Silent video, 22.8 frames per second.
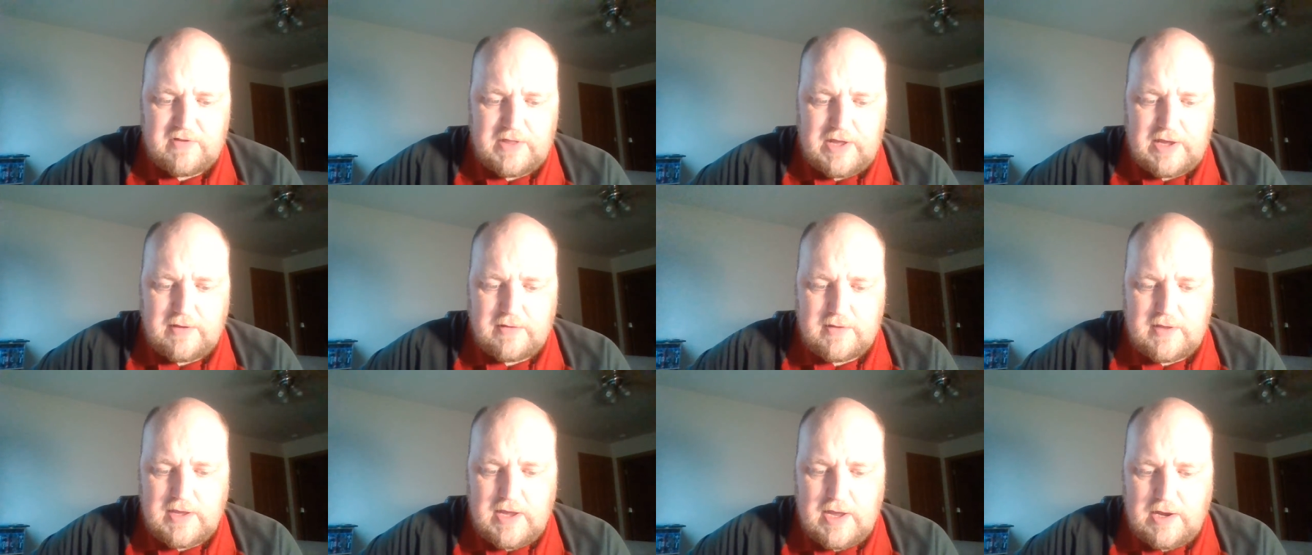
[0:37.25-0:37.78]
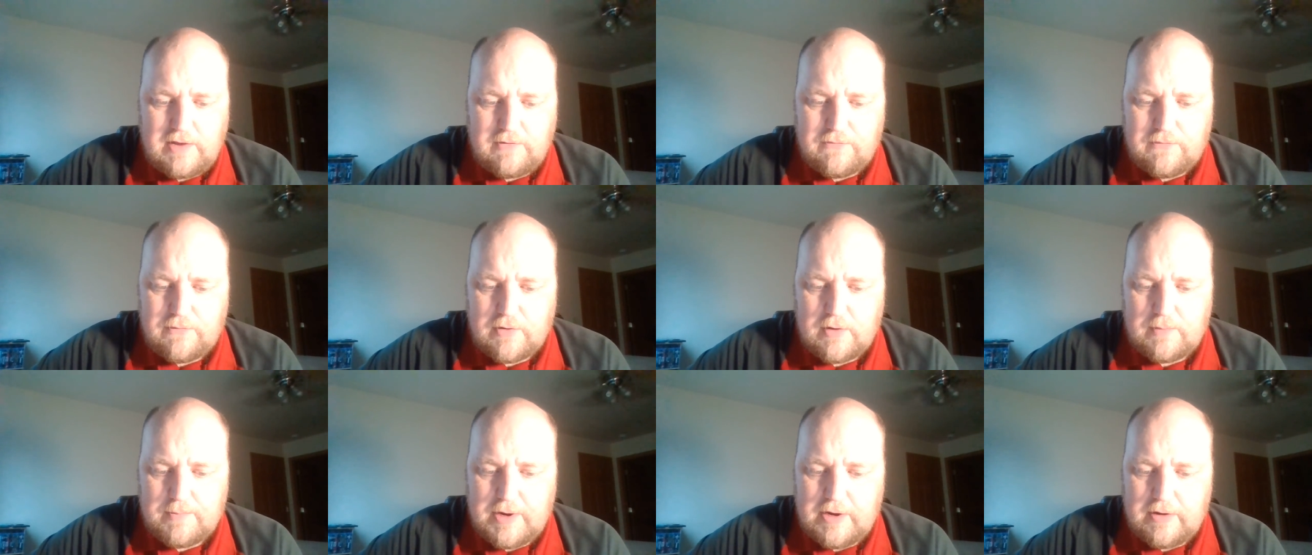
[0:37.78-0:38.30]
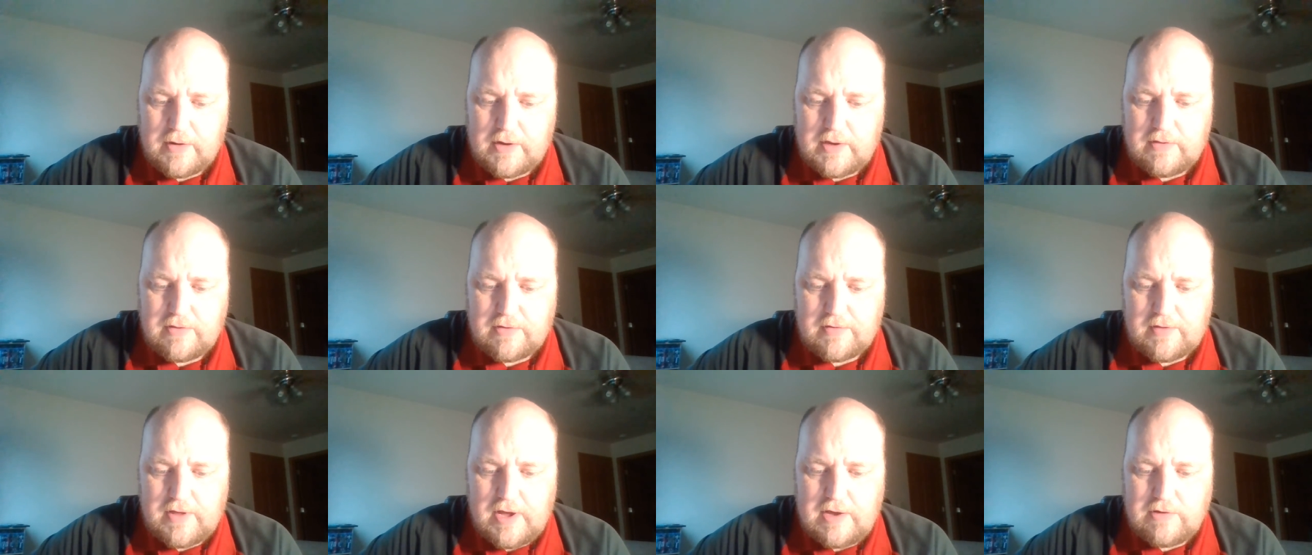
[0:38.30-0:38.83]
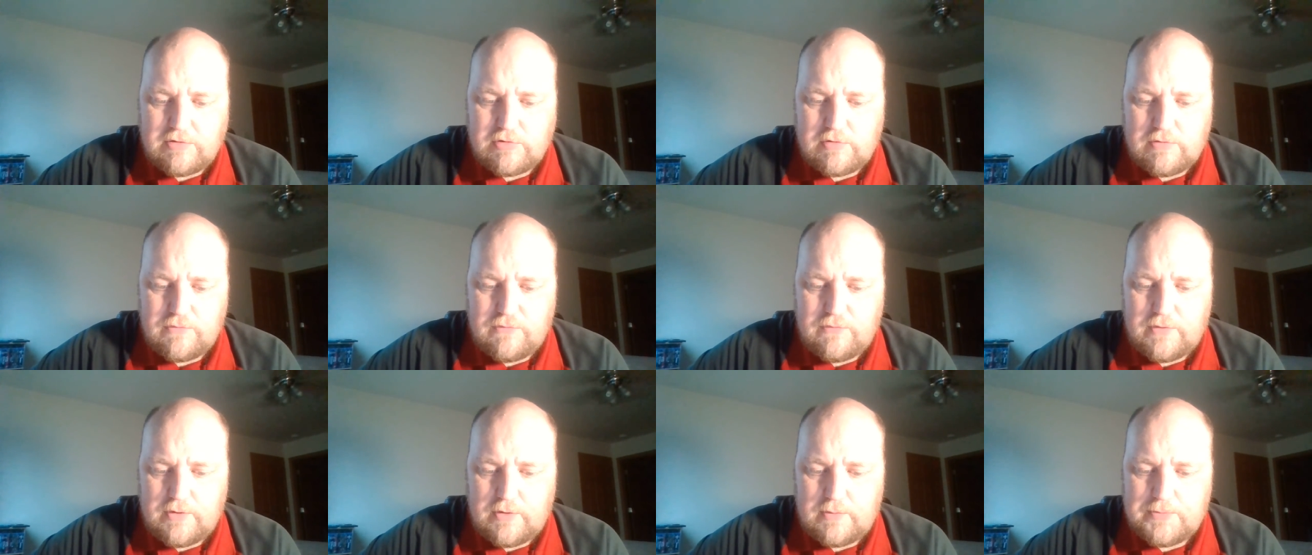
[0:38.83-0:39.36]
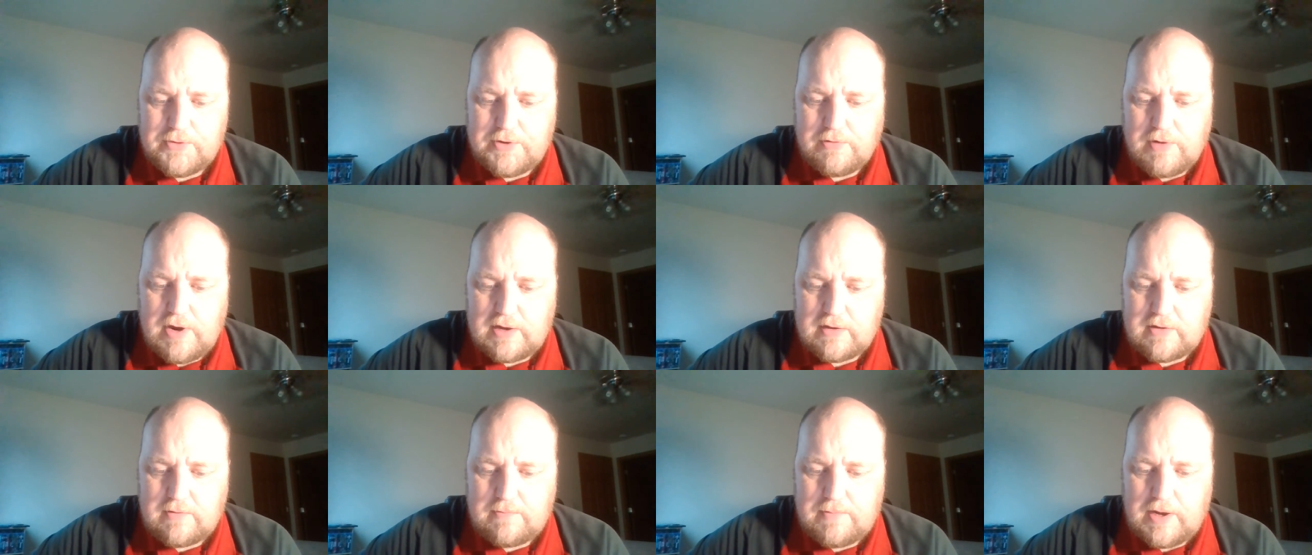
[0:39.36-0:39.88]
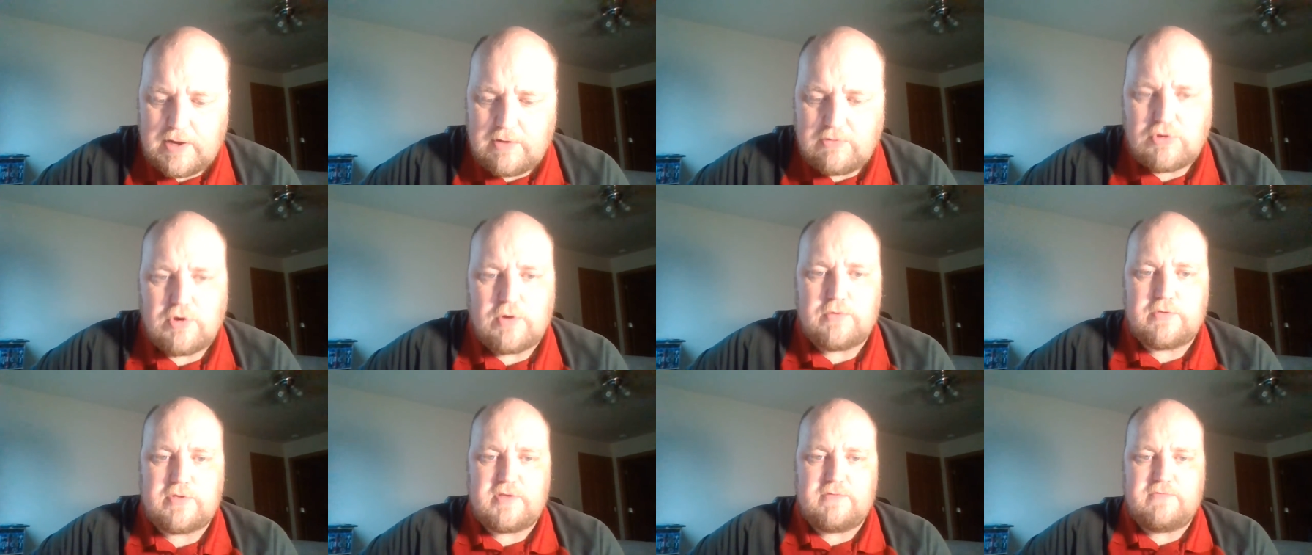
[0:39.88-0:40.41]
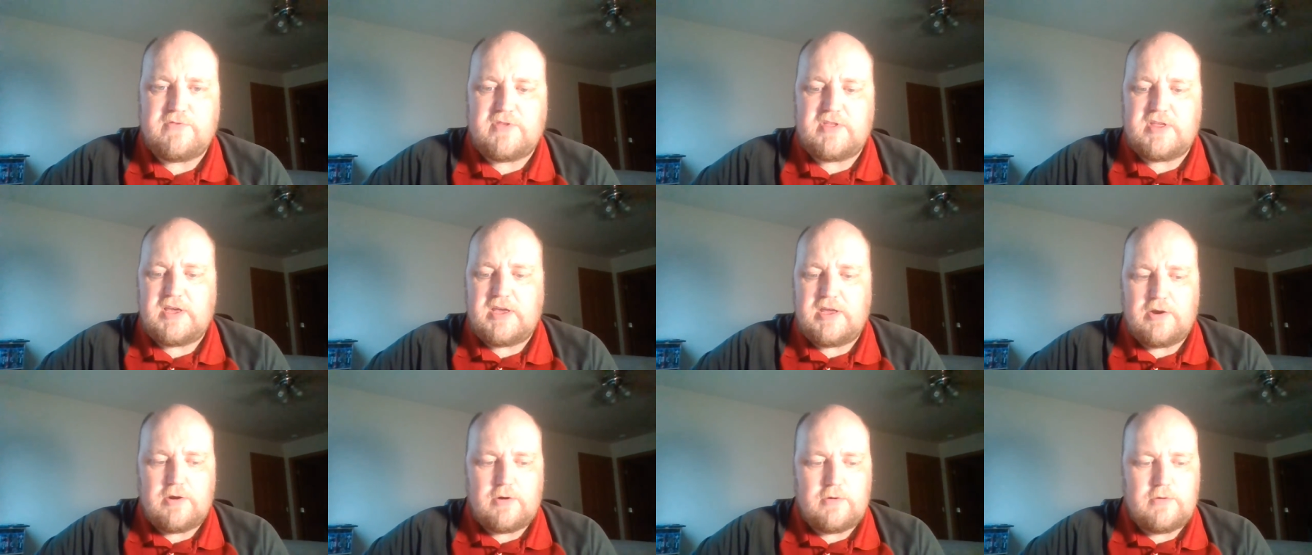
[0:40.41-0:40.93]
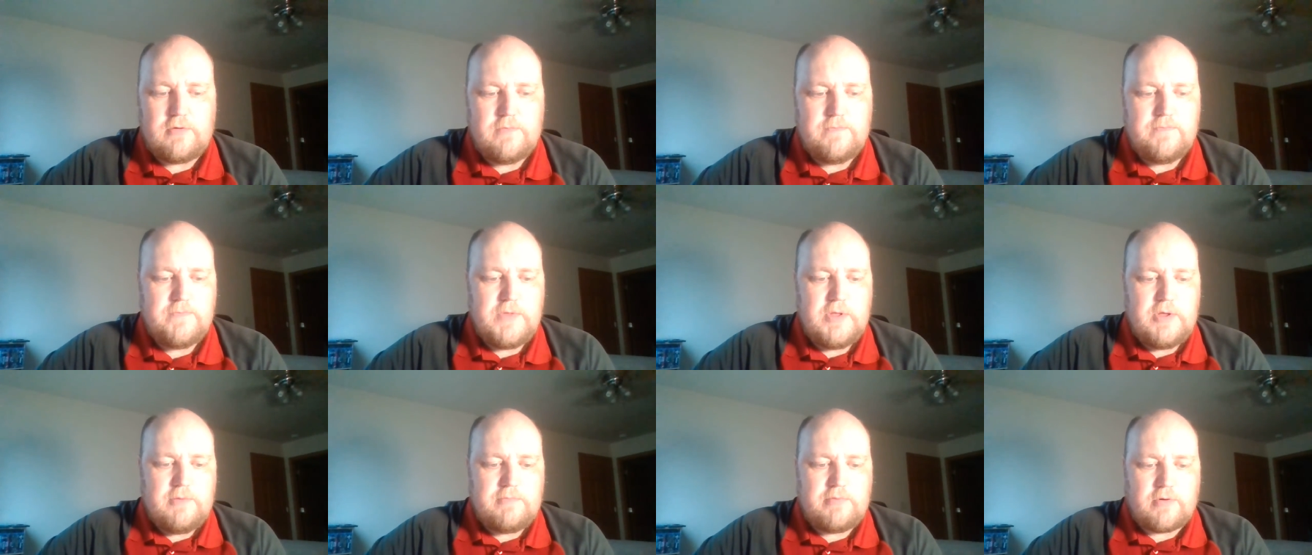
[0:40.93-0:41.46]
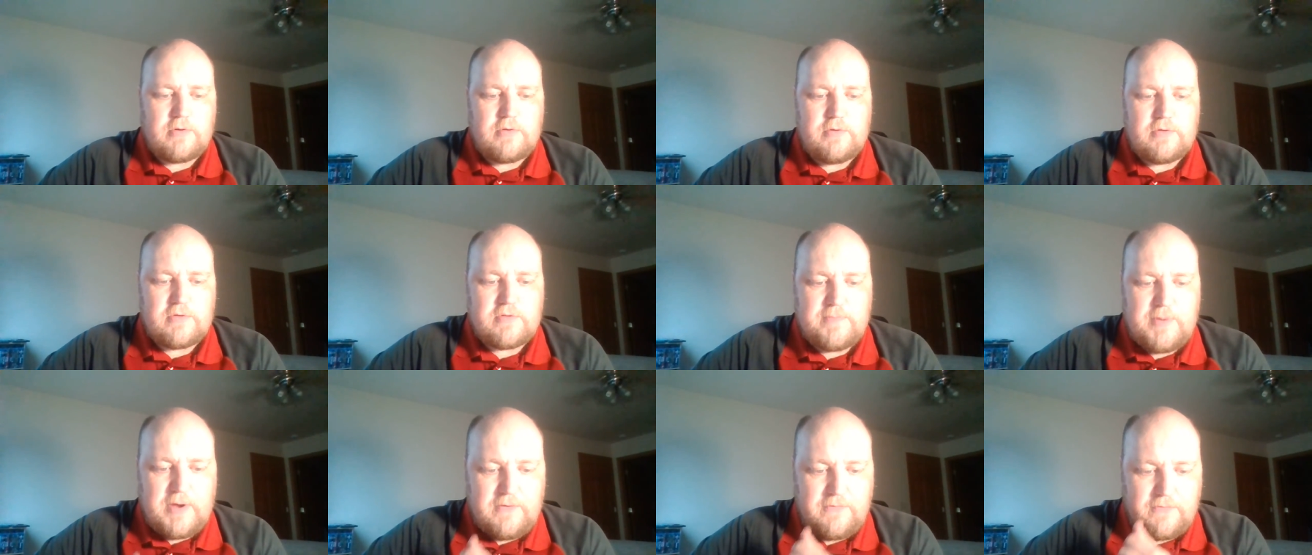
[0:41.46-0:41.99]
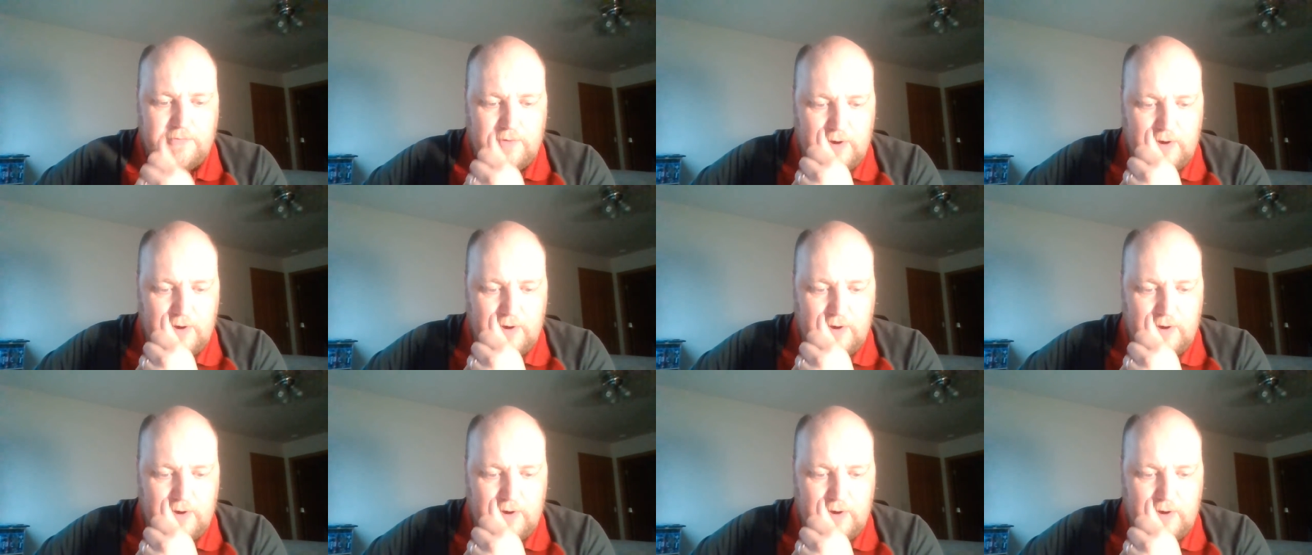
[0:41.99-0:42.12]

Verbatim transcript: a 1984 American slasher film directed by Joseph Zito, produced by